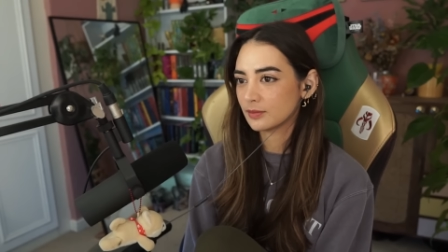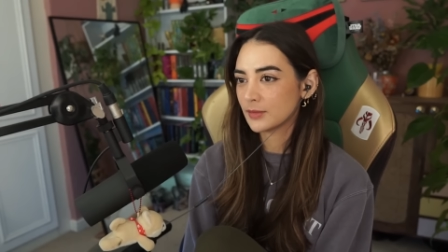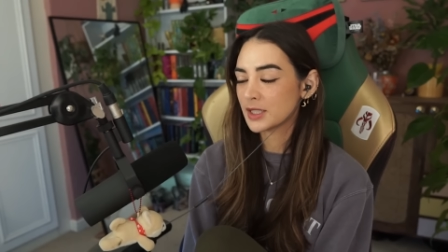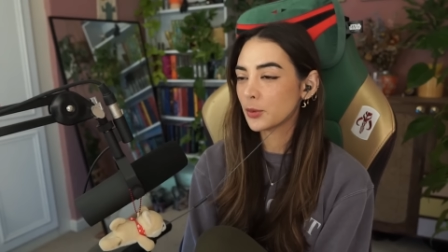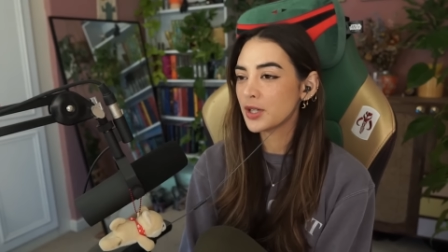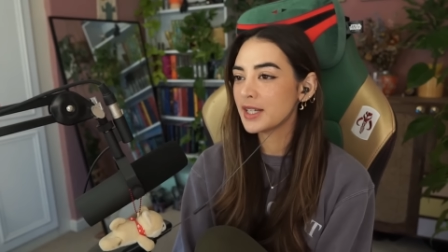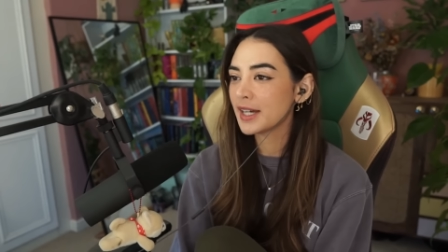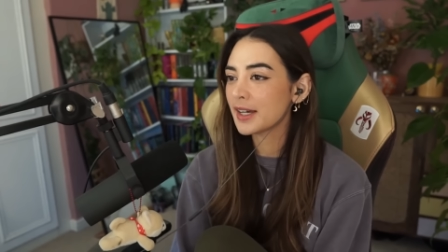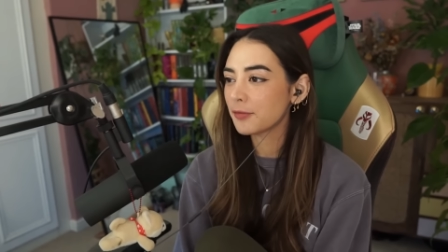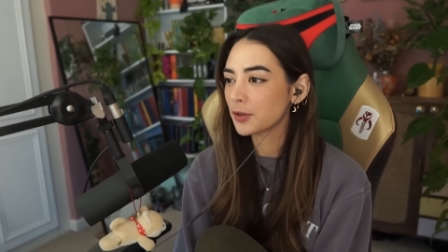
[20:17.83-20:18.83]
This is what you
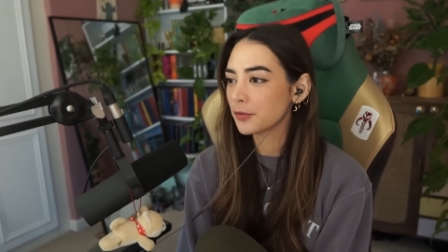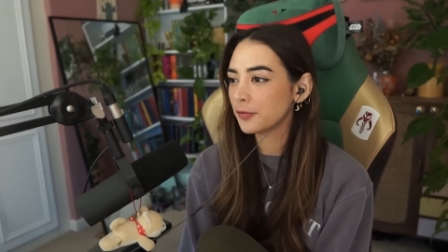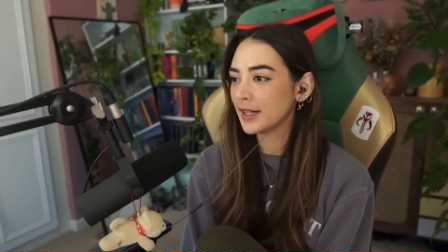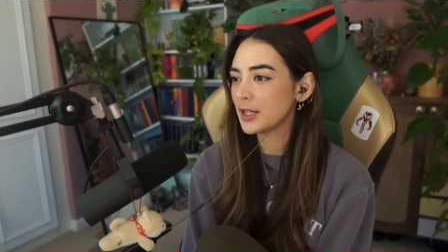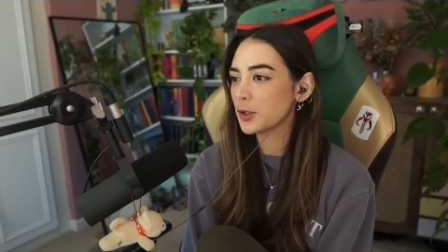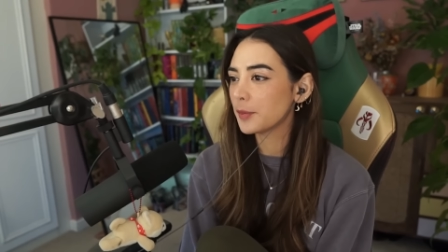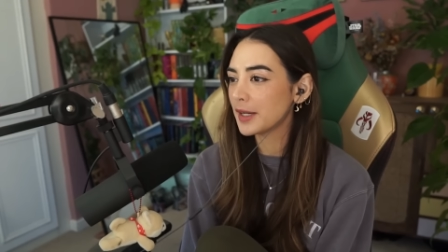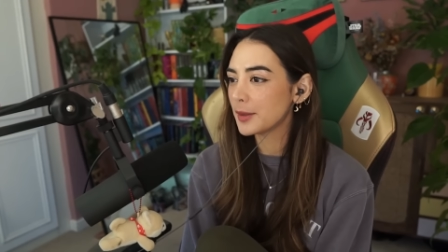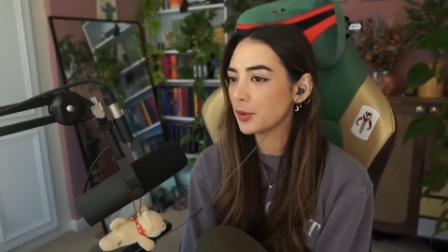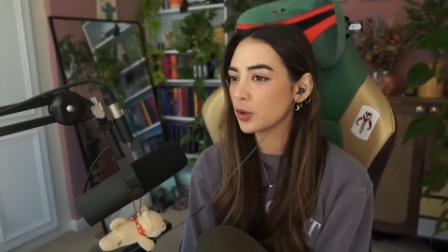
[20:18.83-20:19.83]
get for not feeding your
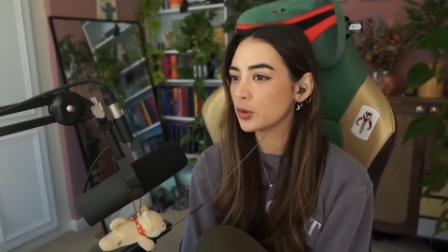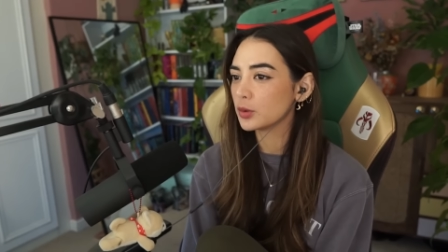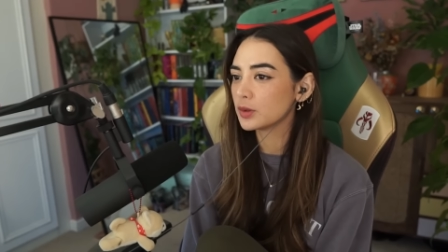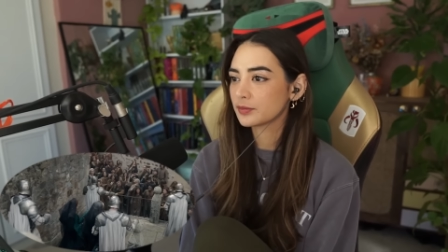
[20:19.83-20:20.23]
people.